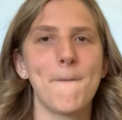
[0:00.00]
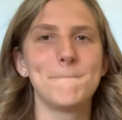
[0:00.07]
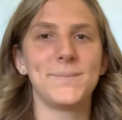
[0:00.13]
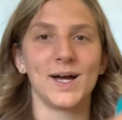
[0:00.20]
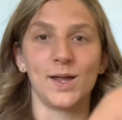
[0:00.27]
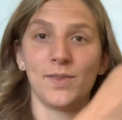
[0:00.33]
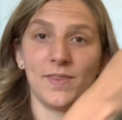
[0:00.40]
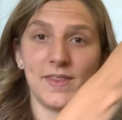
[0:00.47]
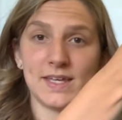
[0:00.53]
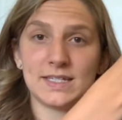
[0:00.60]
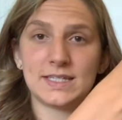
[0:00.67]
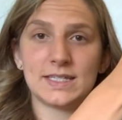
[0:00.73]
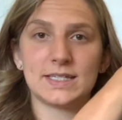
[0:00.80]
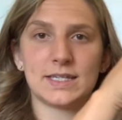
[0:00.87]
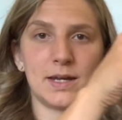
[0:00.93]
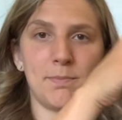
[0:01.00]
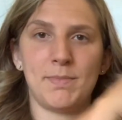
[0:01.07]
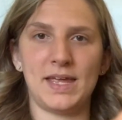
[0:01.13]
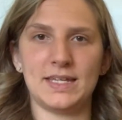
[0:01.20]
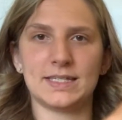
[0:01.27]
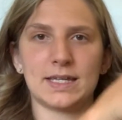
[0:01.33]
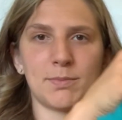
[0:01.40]
But this is an
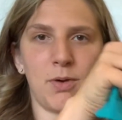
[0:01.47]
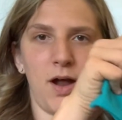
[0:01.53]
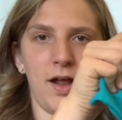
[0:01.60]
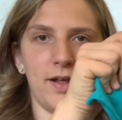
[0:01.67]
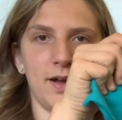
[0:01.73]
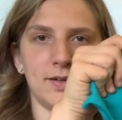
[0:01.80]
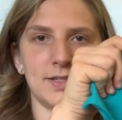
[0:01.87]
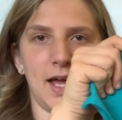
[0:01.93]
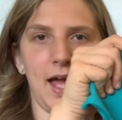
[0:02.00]
amazing product.